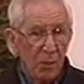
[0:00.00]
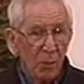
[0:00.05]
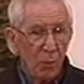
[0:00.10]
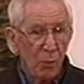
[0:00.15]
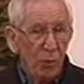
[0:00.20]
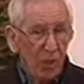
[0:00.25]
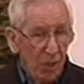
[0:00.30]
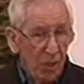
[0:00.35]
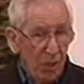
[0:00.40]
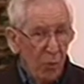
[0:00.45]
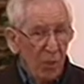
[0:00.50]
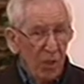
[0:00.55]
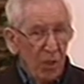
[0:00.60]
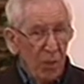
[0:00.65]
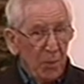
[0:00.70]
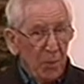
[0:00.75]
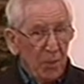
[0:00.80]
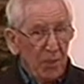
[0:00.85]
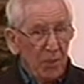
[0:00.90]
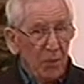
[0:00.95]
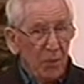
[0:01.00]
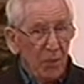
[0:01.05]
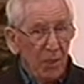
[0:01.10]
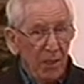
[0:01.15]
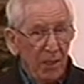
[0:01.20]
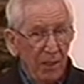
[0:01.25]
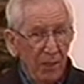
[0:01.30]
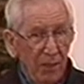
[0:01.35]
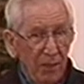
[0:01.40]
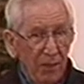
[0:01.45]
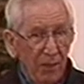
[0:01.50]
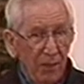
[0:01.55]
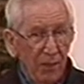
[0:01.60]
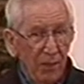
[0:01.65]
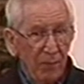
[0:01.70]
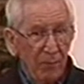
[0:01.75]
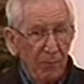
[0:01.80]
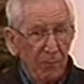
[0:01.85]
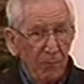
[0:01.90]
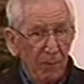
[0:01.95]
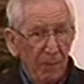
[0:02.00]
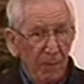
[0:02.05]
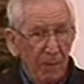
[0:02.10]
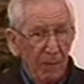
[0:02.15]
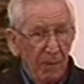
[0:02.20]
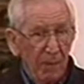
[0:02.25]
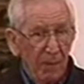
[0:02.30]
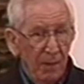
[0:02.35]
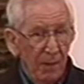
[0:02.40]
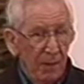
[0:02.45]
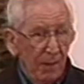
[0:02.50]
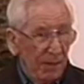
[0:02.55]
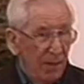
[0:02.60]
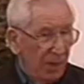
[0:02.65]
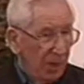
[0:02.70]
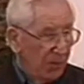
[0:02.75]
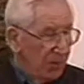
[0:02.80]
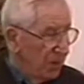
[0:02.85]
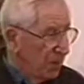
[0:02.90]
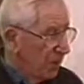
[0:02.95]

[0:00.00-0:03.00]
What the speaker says: we know we're going to be too late. And there